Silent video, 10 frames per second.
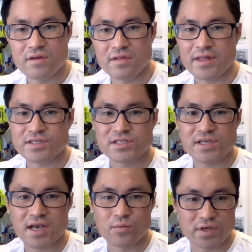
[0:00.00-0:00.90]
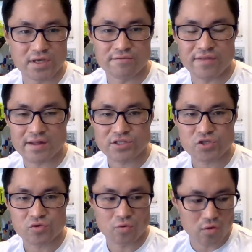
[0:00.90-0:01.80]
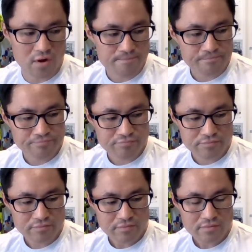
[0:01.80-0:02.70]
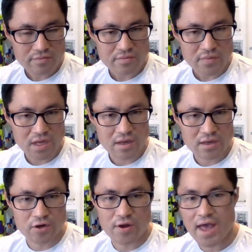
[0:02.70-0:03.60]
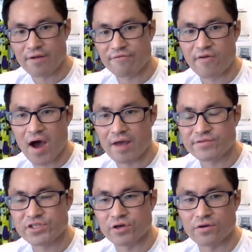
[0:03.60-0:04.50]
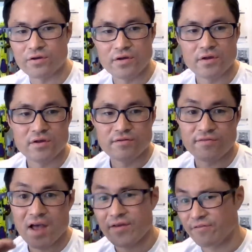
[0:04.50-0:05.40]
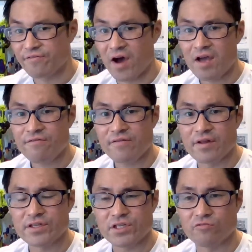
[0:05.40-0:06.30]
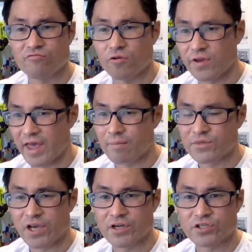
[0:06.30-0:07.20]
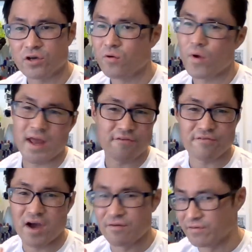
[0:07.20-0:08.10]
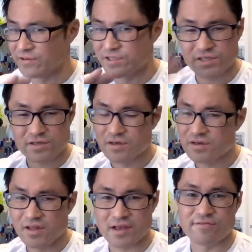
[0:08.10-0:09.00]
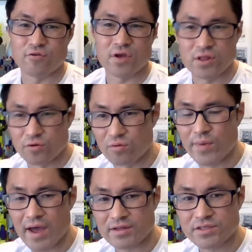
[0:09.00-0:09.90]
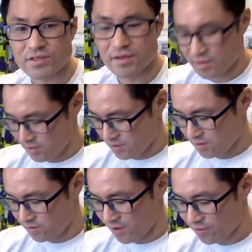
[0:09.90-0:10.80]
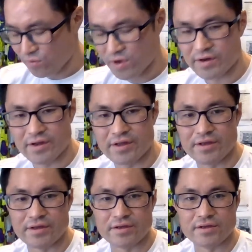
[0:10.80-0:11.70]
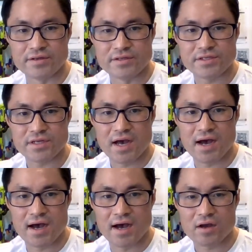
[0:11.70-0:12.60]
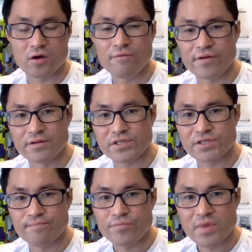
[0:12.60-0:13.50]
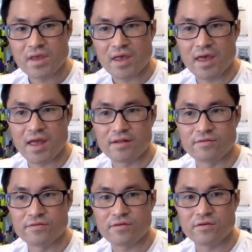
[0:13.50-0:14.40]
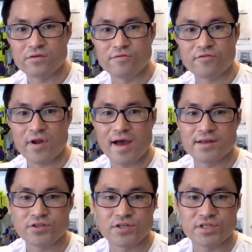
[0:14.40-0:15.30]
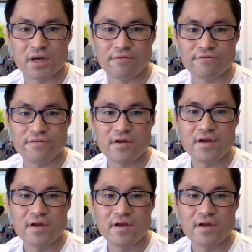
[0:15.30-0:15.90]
let's just say we give that score, out of 5. So 5 out of 5, it's a real game changer. 1 out of 5 is like very little impact. The other one is confidence. And you've got to ask yourself,